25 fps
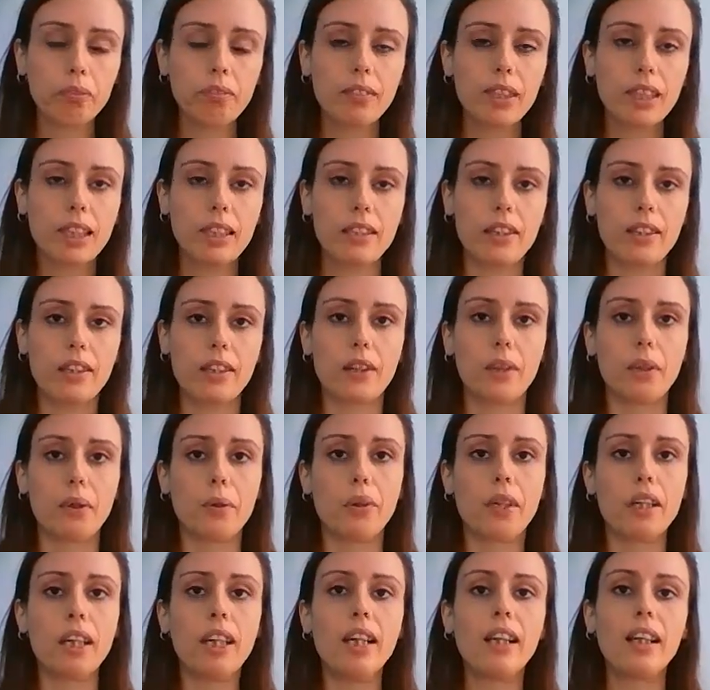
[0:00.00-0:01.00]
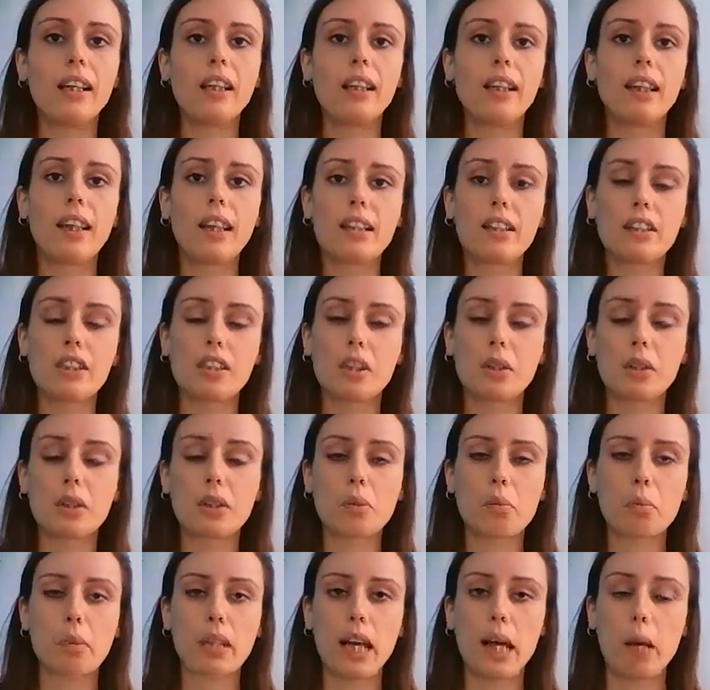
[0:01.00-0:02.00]
So let's do some
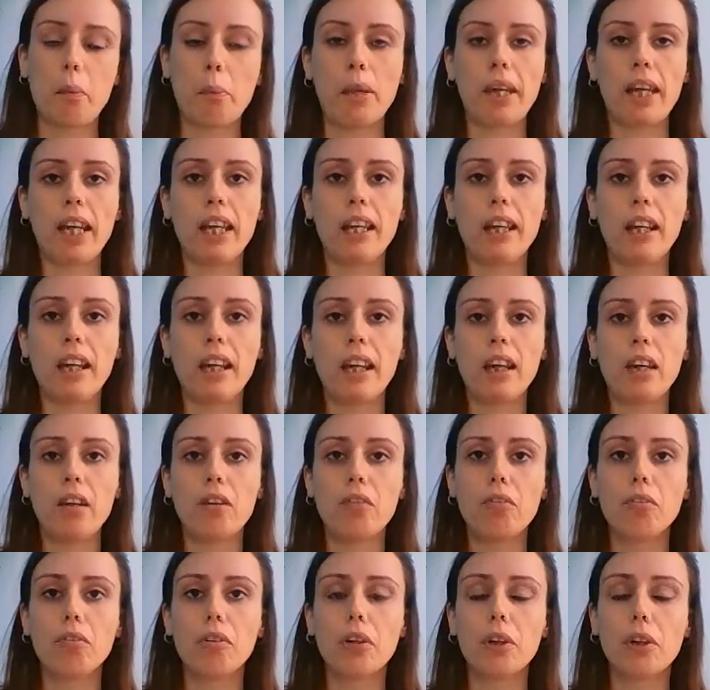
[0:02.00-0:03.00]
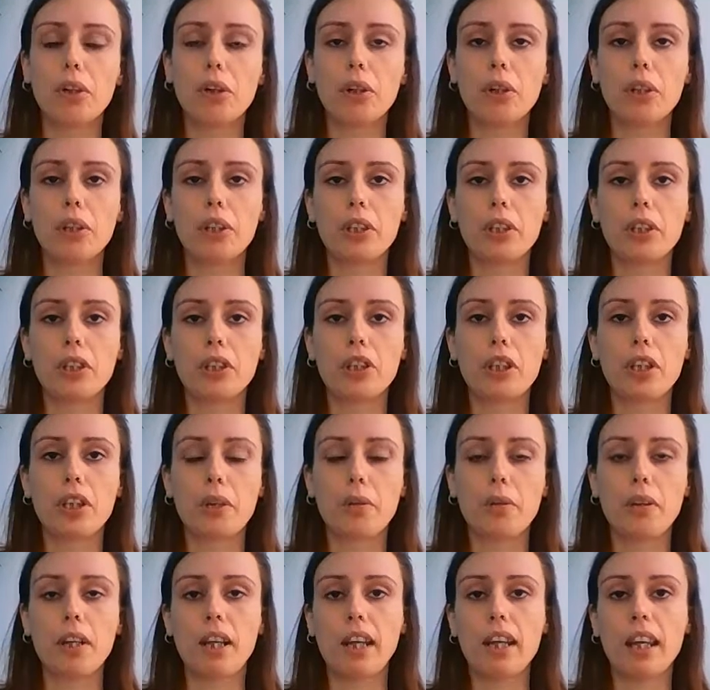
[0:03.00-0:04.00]
tapping for
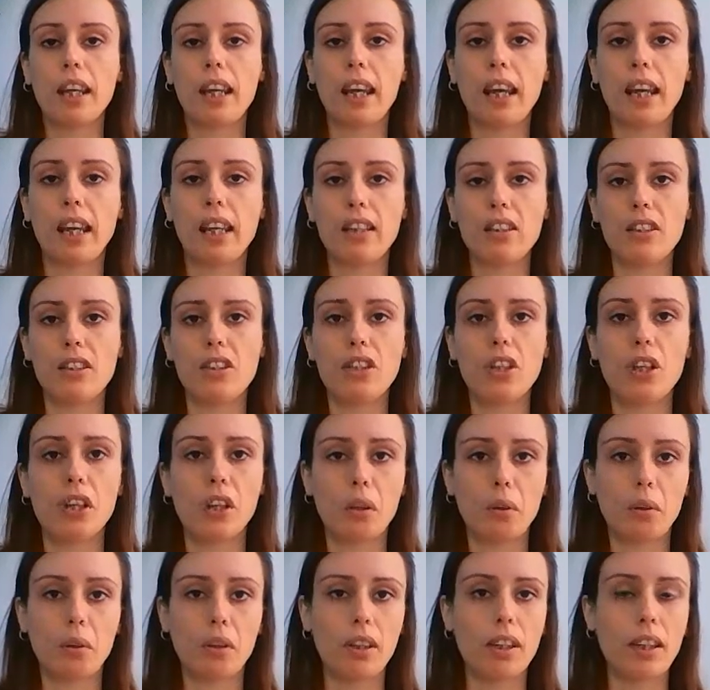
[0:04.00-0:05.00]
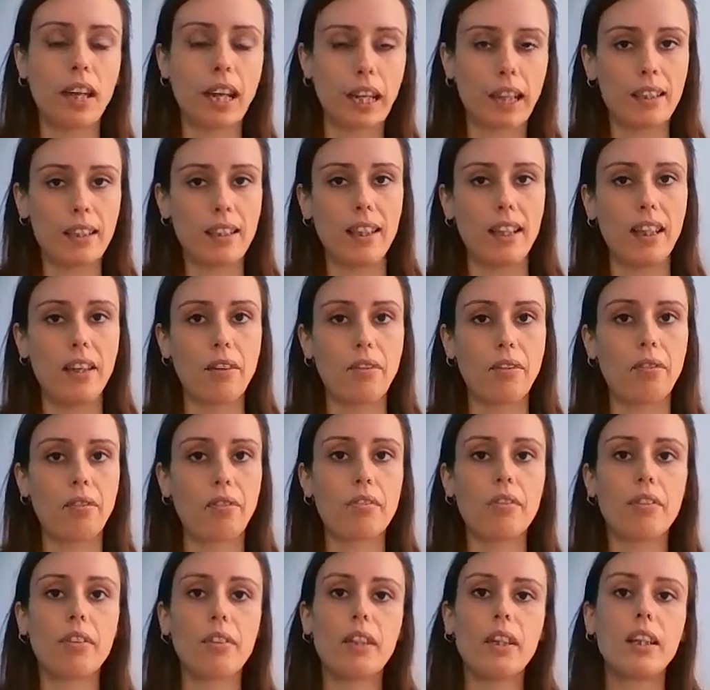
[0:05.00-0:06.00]
tuning into the negative.
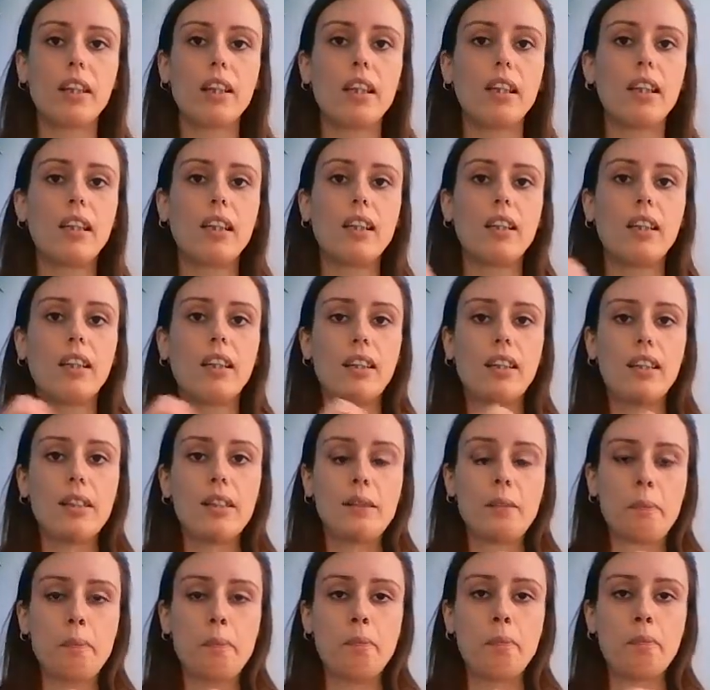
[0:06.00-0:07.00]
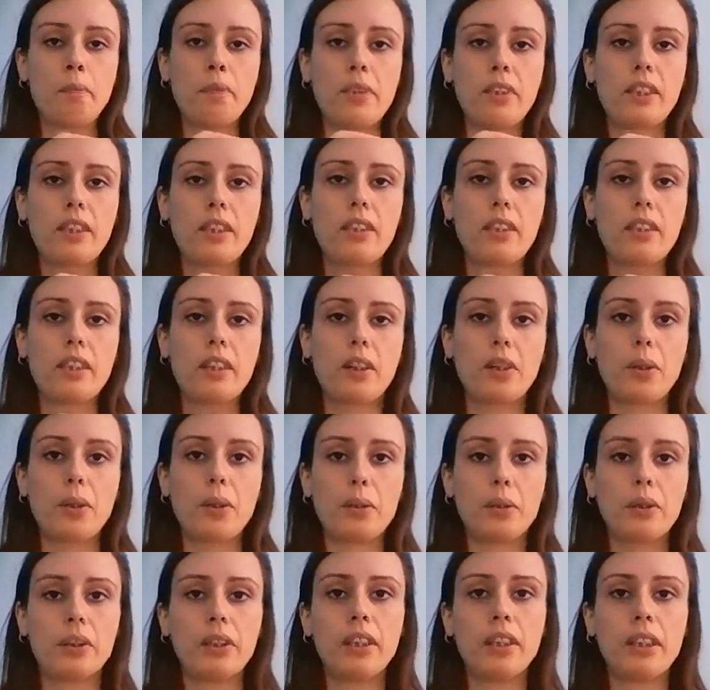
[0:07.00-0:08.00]
So
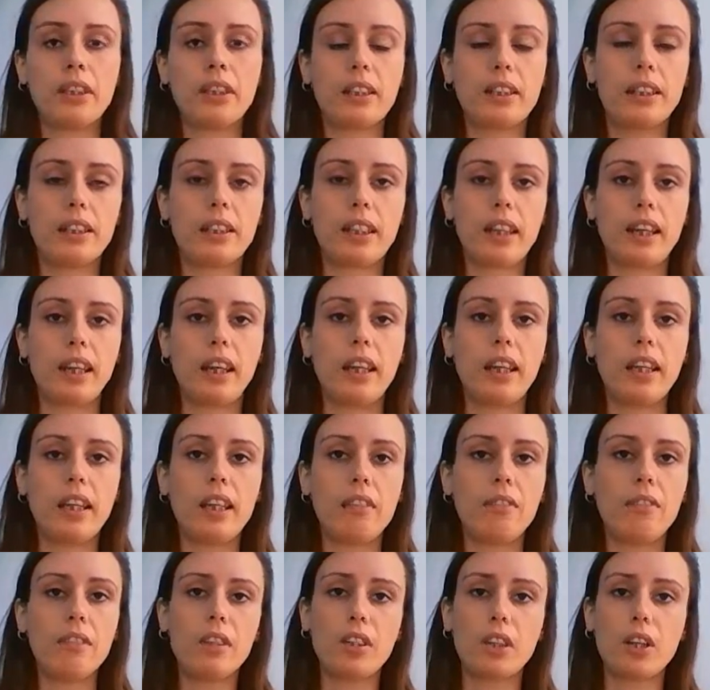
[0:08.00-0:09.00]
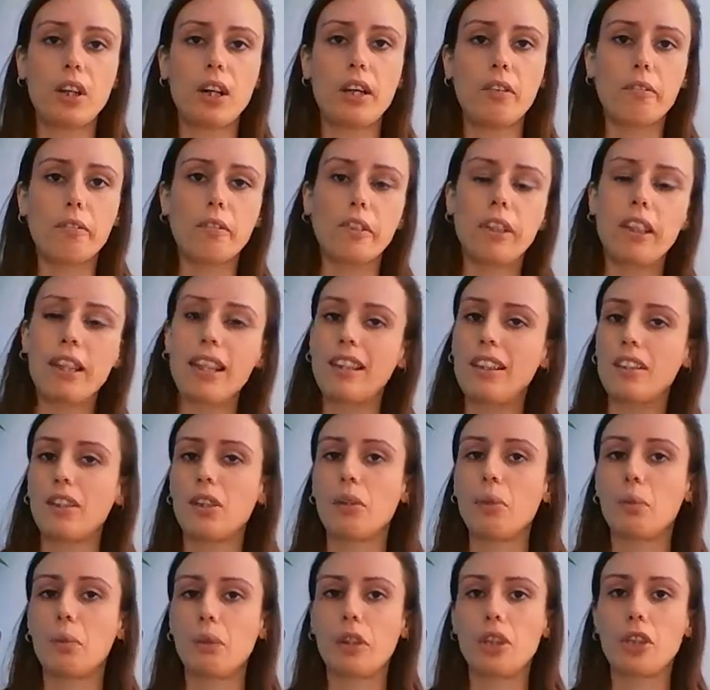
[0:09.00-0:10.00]
even though I really don't
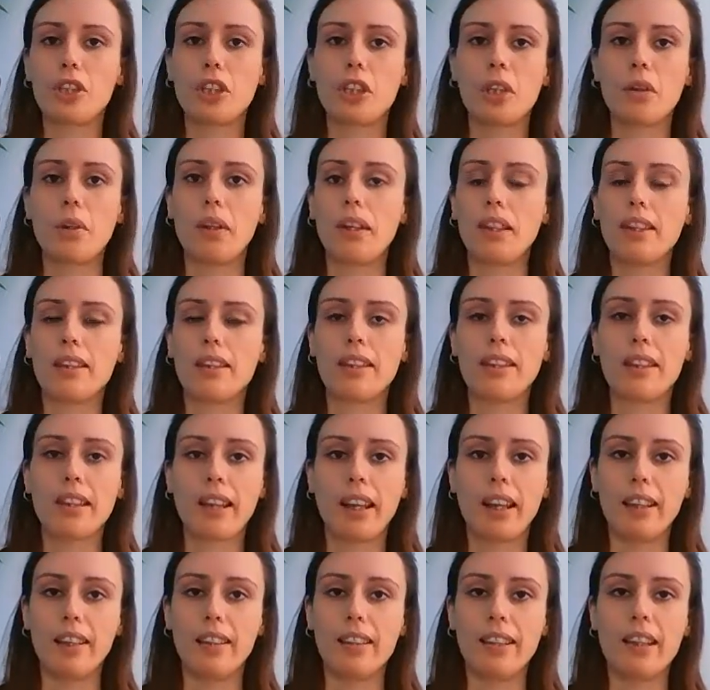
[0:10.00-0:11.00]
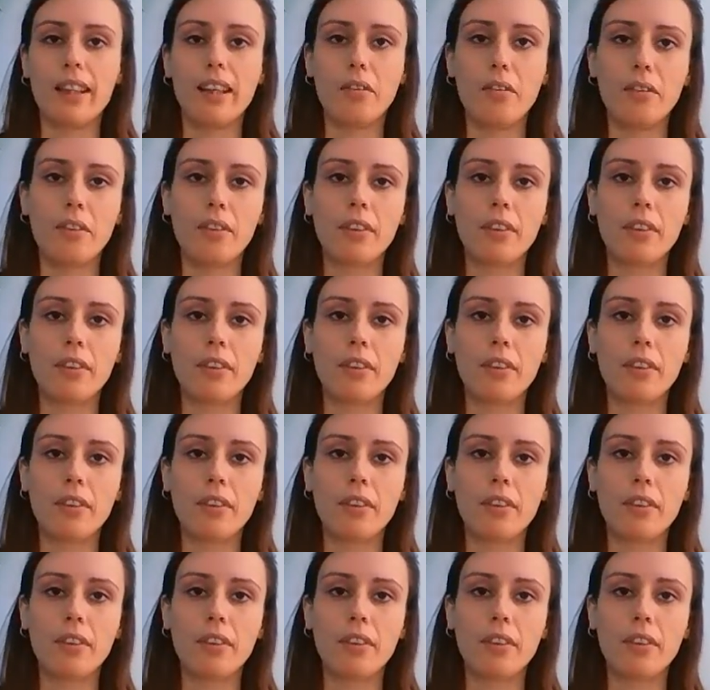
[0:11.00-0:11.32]
want to tune into the negative,